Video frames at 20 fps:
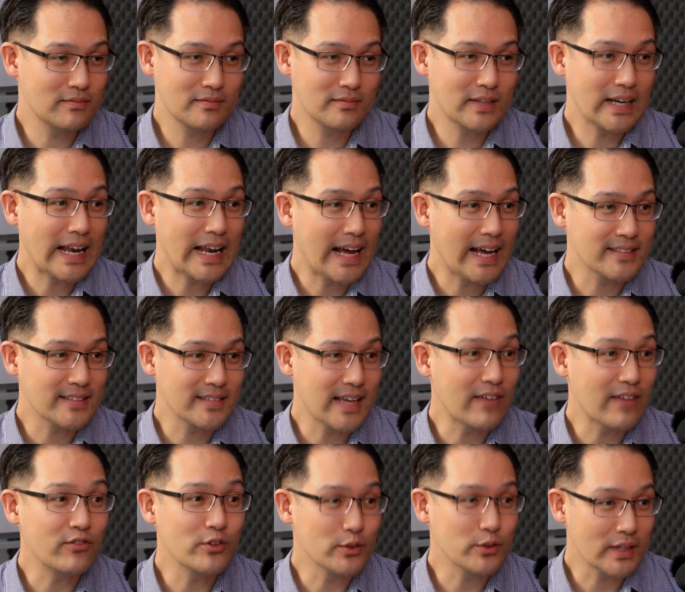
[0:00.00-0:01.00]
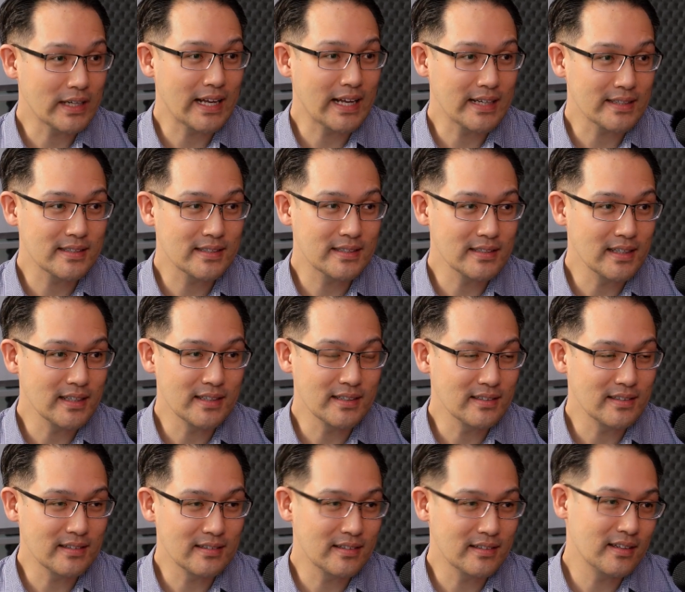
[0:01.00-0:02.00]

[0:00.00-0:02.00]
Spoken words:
class, affluent class in